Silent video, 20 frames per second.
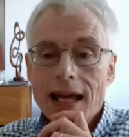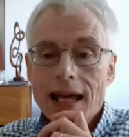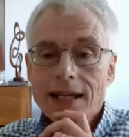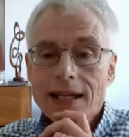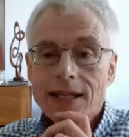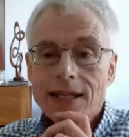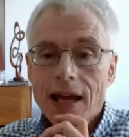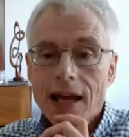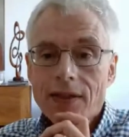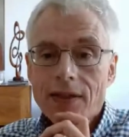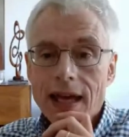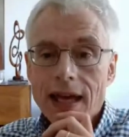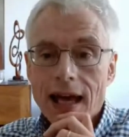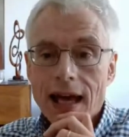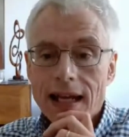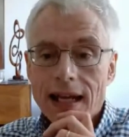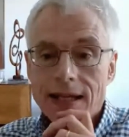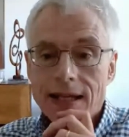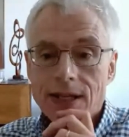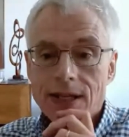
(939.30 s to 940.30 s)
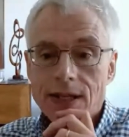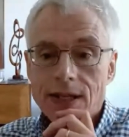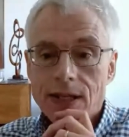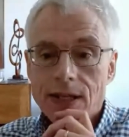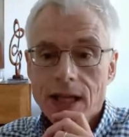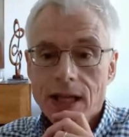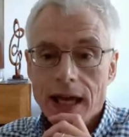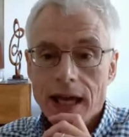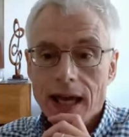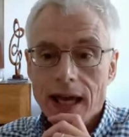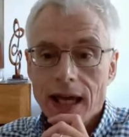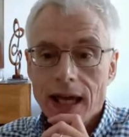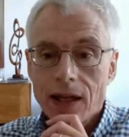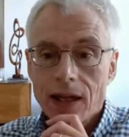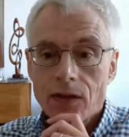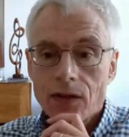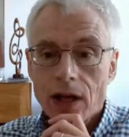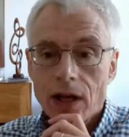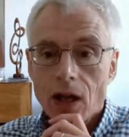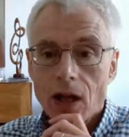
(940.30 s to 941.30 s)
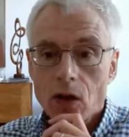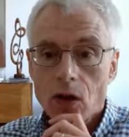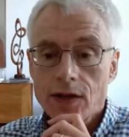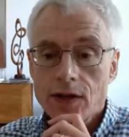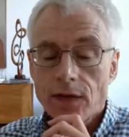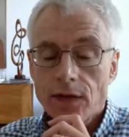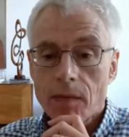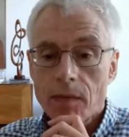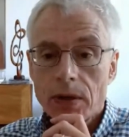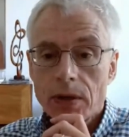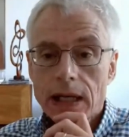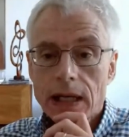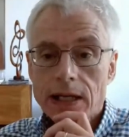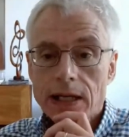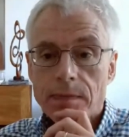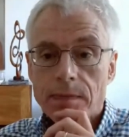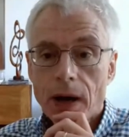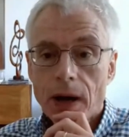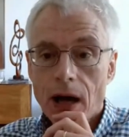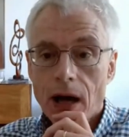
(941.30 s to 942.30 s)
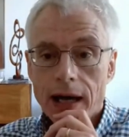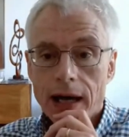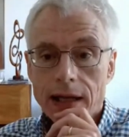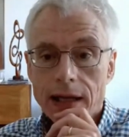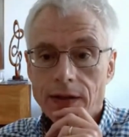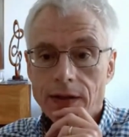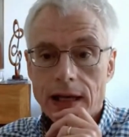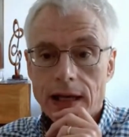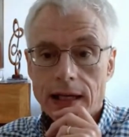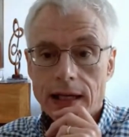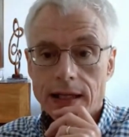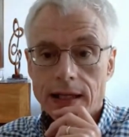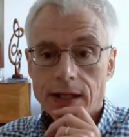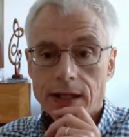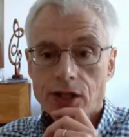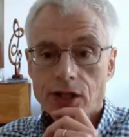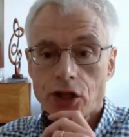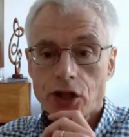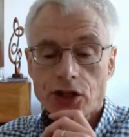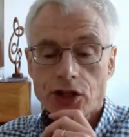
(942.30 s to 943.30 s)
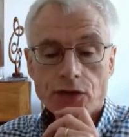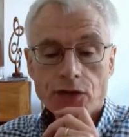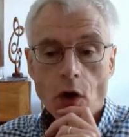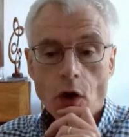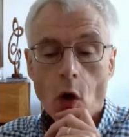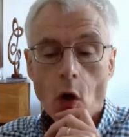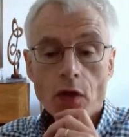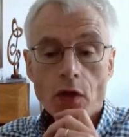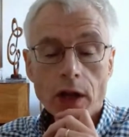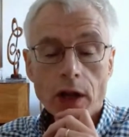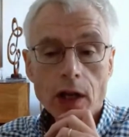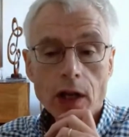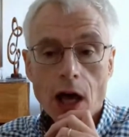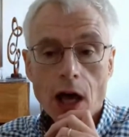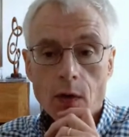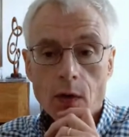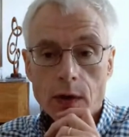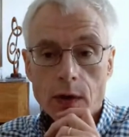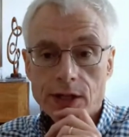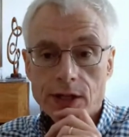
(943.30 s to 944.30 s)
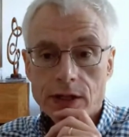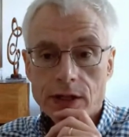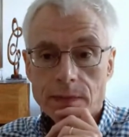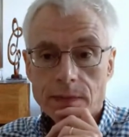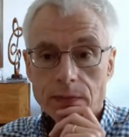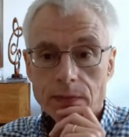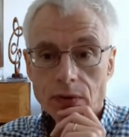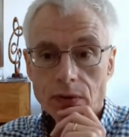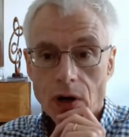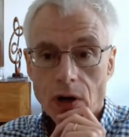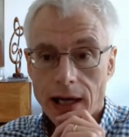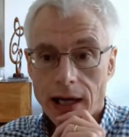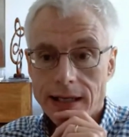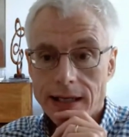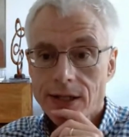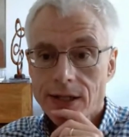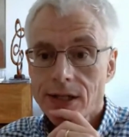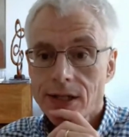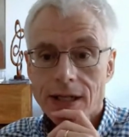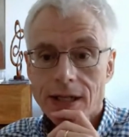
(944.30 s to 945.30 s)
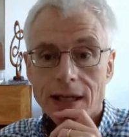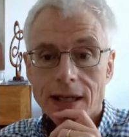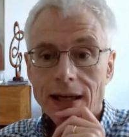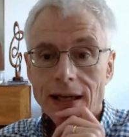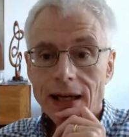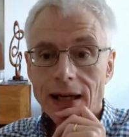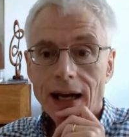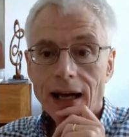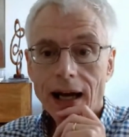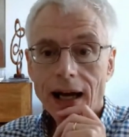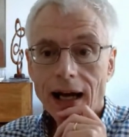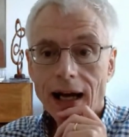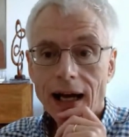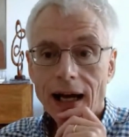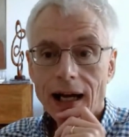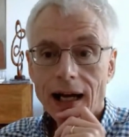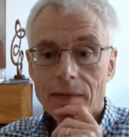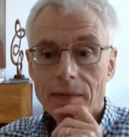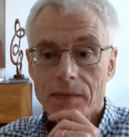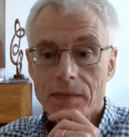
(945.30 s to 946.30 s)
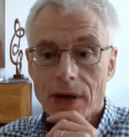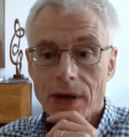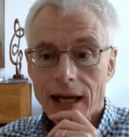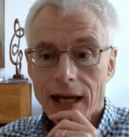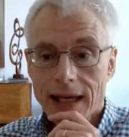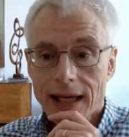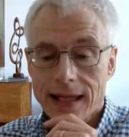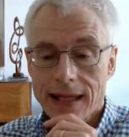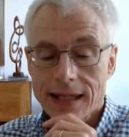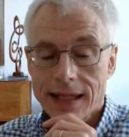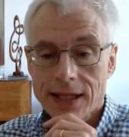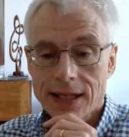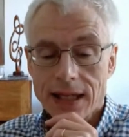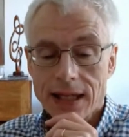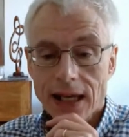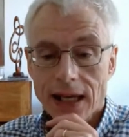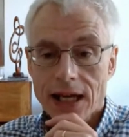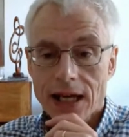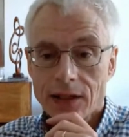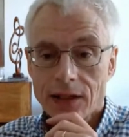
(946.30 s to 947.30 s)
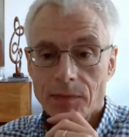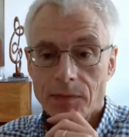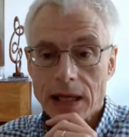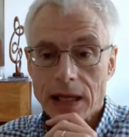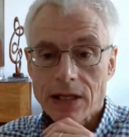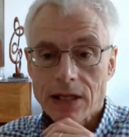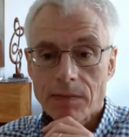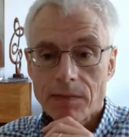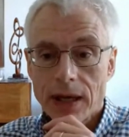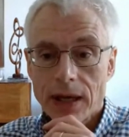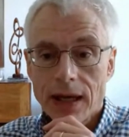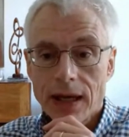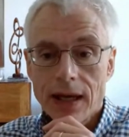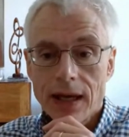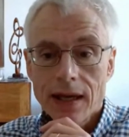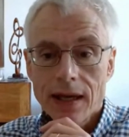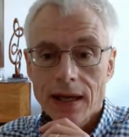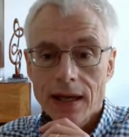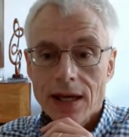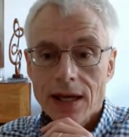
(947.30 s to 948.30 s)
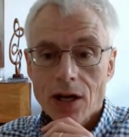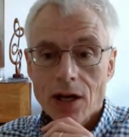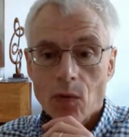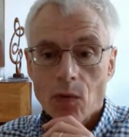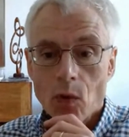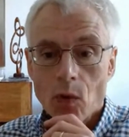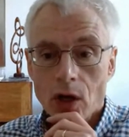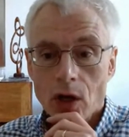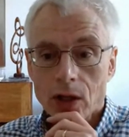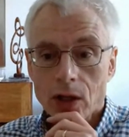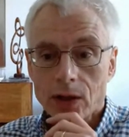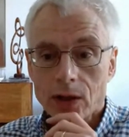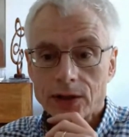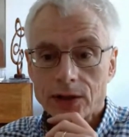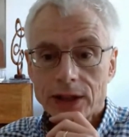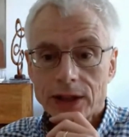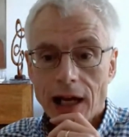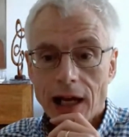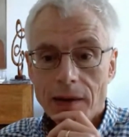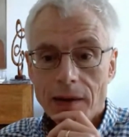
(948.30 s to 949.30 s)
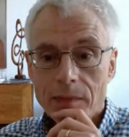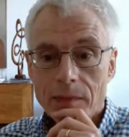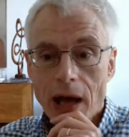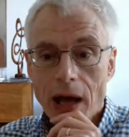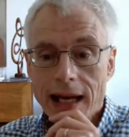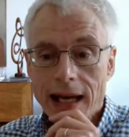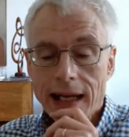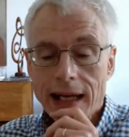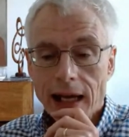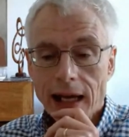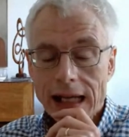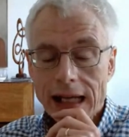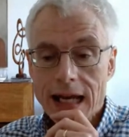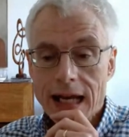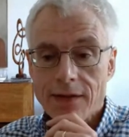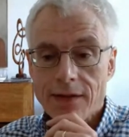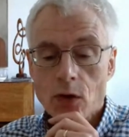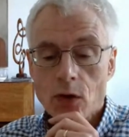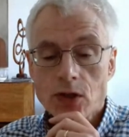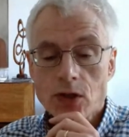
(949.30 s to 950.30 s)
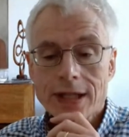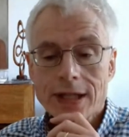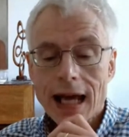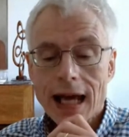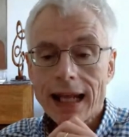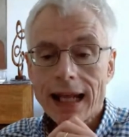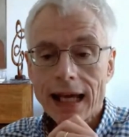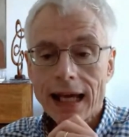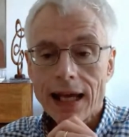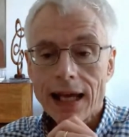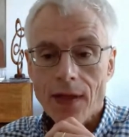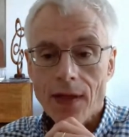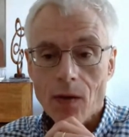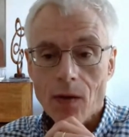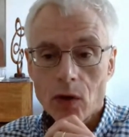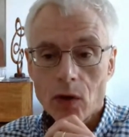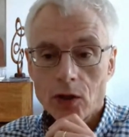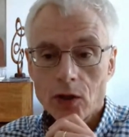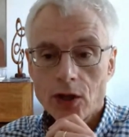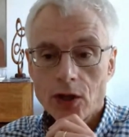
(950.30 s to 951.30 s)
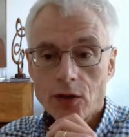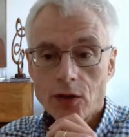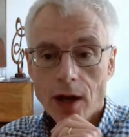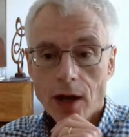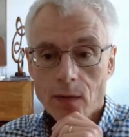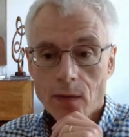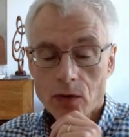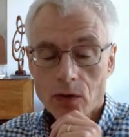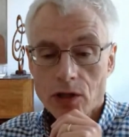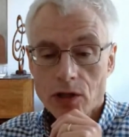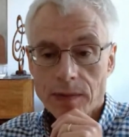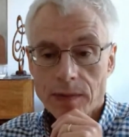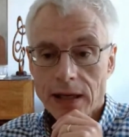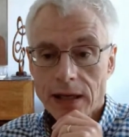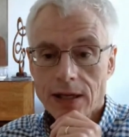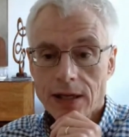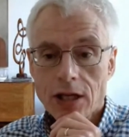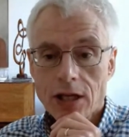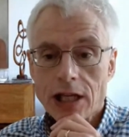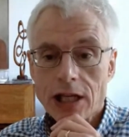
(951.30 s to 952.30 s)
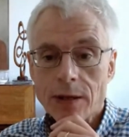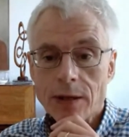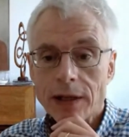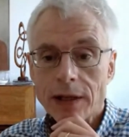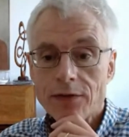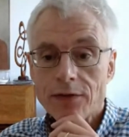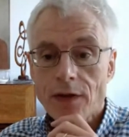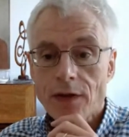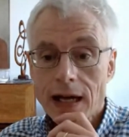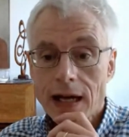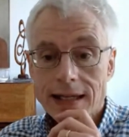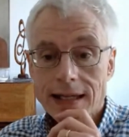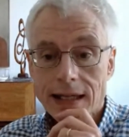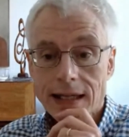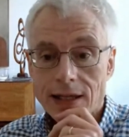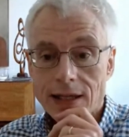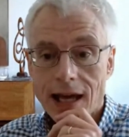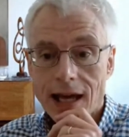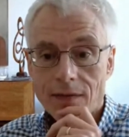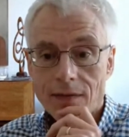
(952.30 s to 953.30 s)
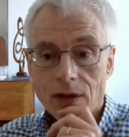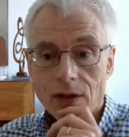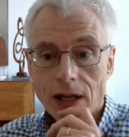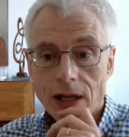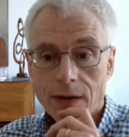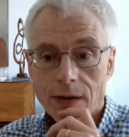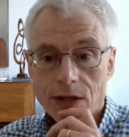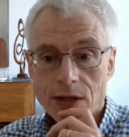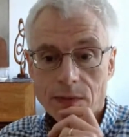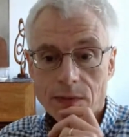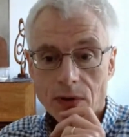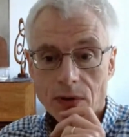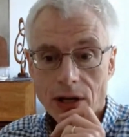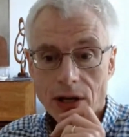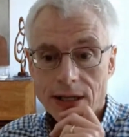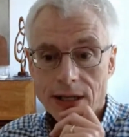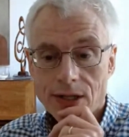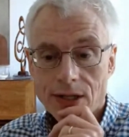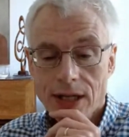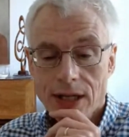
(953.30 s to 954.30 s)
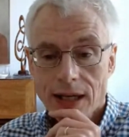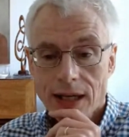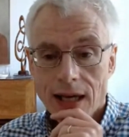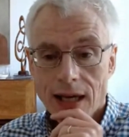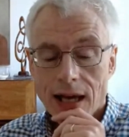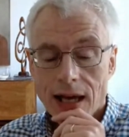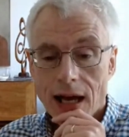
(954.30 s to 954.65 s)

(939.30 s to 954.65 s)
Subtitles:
Alex, I think Alex is saying that a lot of companies buy things just on the lowest price. I get this is in the kind of B2B world, and clearly, if you're selling in that world, you don't want to be continually fighting to have the lowest price.